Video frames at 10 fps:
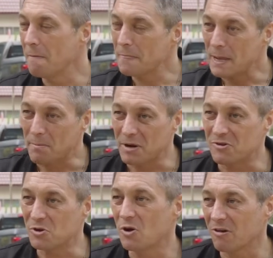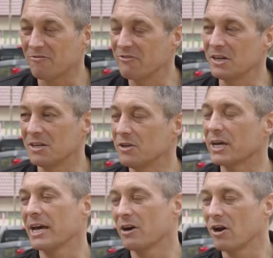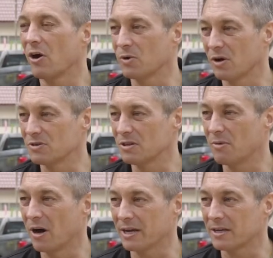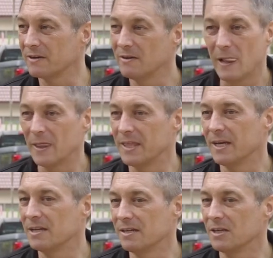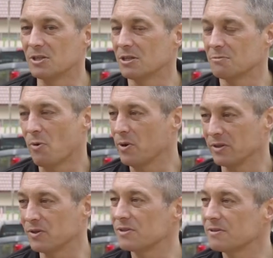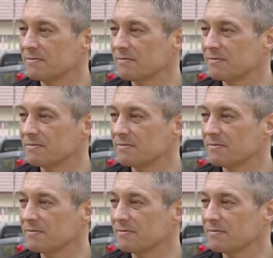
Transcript: But if you're not fit and you cannot hold on to the bike, then it's pointless.